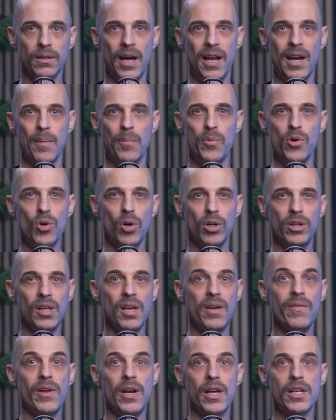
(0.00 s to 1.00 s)
and I'm not
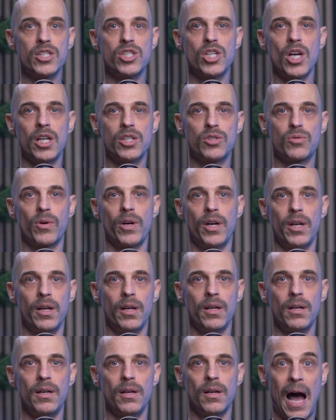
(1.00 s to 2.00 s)
even exaggerating.